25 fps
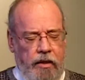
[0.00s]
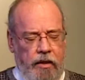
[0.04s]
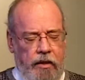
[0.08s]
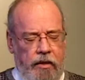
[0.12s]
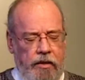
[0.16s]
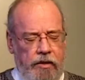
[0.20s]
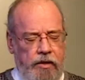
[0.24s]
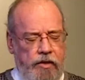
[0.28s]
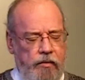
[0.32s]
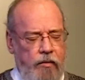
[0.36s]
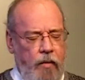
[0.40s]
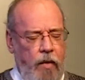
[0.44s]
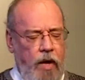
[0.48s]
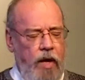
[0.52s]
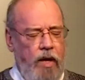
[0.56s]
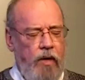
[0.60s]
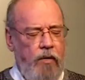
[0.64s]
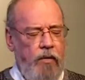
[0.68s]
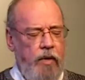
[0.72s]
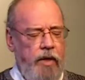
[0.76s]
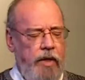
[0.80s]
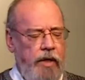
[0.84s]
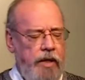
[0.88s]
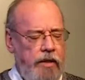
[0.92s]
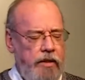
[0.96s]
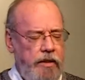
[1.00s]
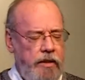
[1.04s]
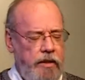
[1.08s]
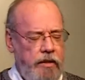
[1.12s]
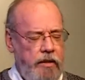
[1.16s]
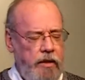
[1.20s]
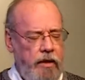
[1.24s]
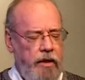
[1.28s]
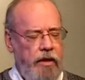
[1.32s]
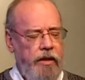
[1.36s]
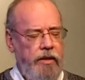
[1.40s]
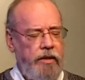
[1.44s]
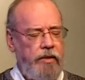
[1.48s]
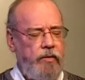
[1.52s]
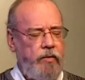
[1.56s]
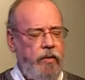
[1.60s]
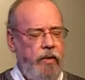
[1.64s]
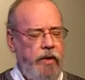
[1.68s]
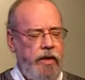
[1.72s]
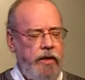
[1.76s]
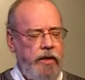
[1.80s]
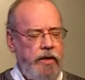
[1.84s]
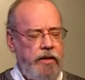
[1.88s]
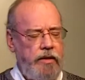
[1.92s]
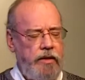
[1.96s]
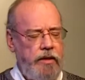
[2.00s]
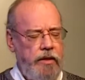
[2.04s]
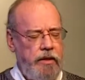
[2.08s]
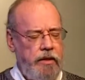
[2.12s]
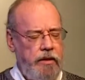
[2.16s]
in small ways, in large ways,